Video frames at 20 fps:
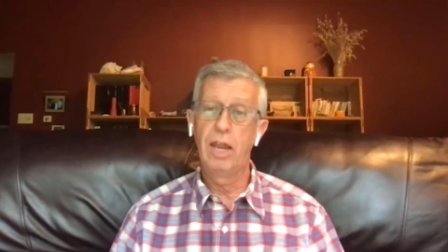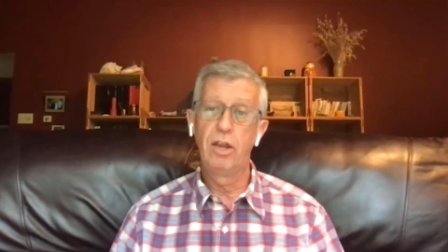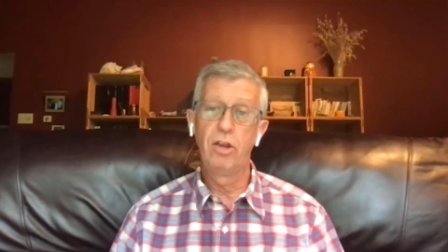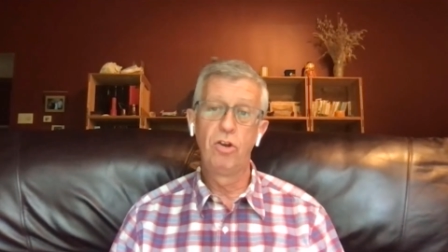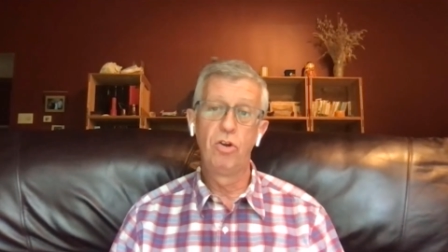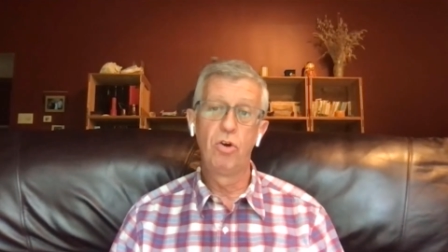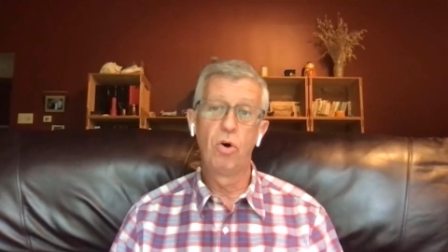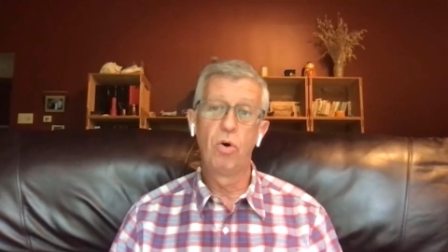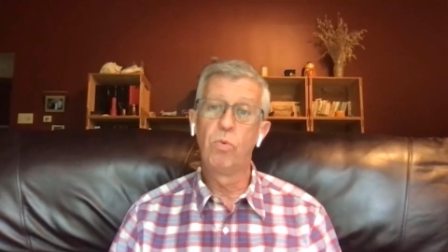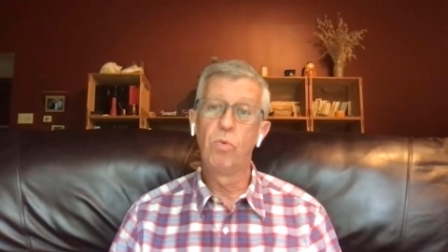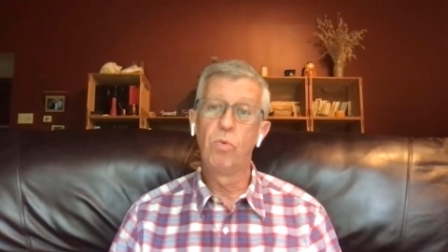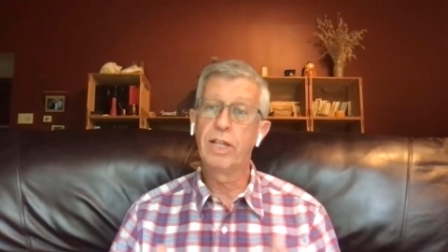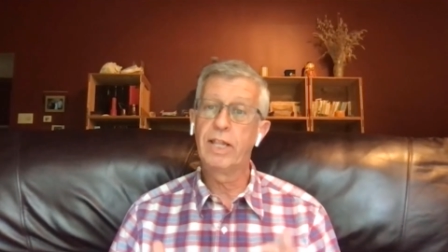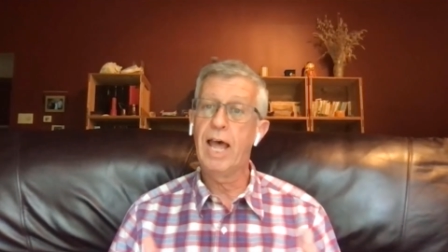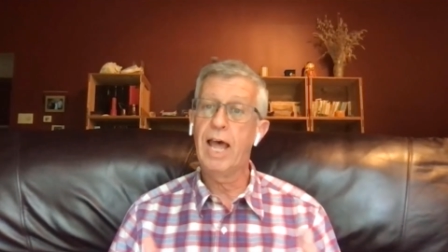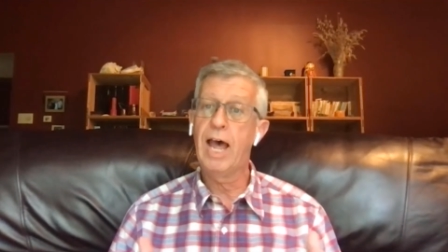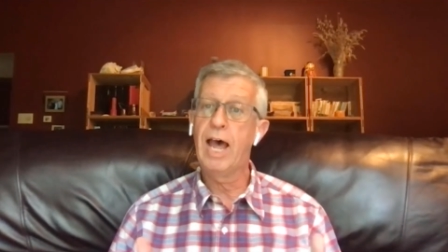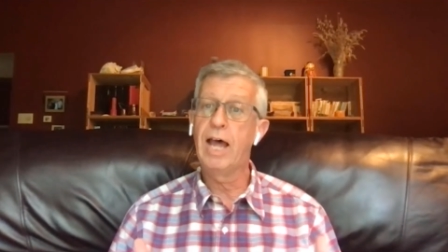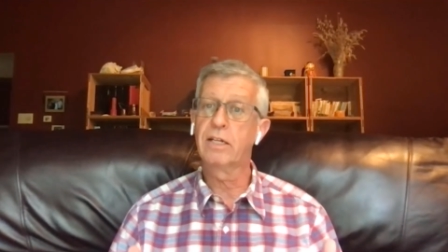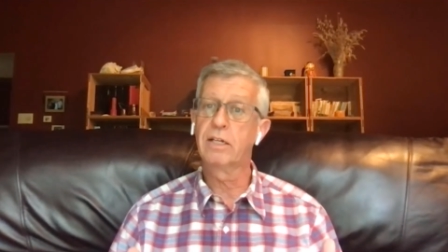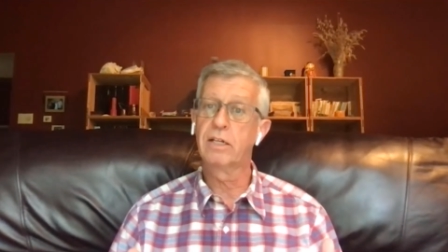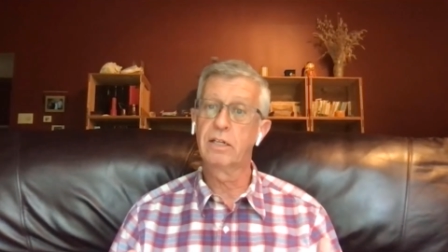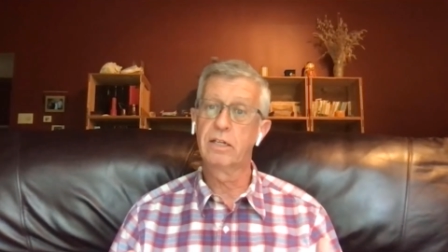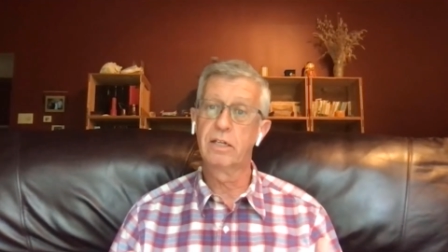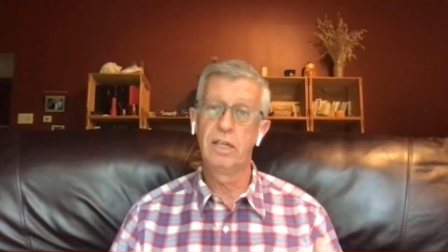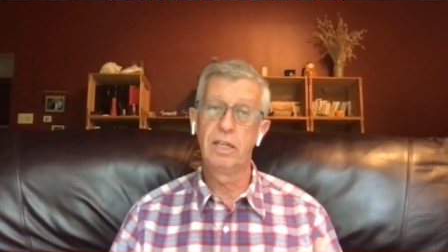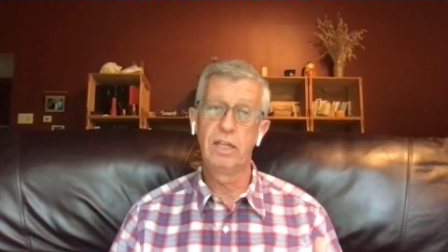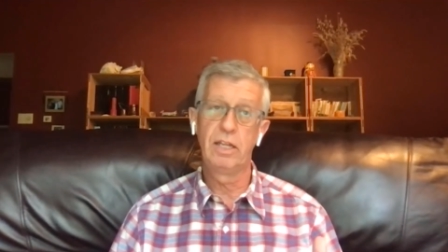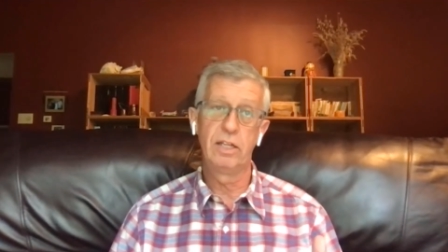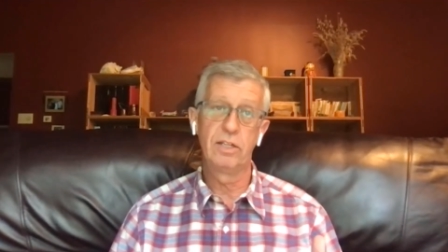and know what that
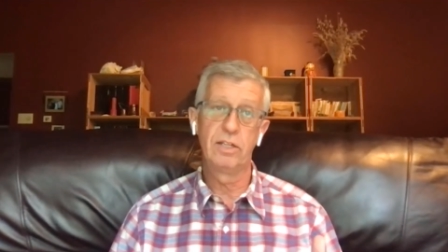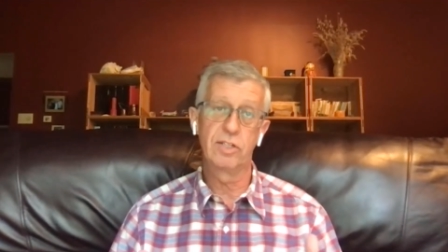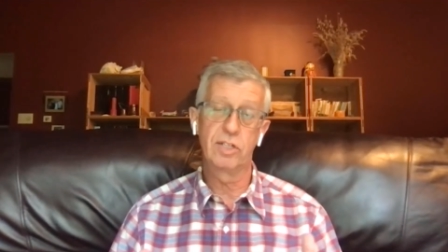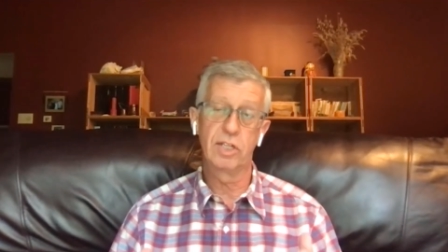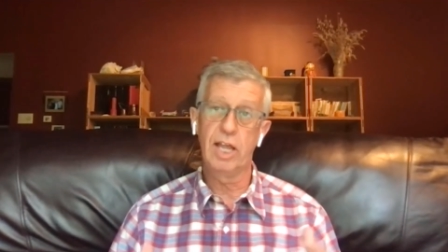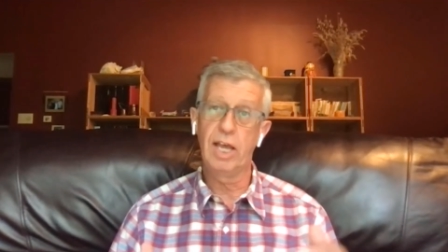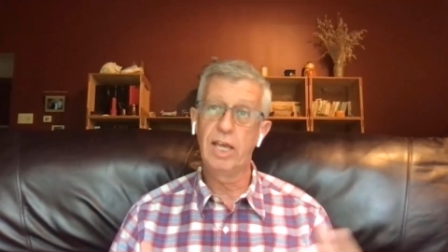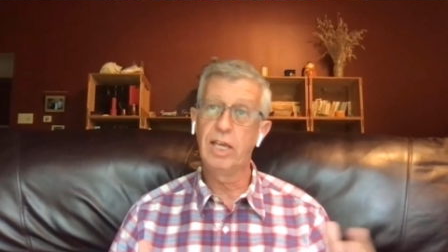is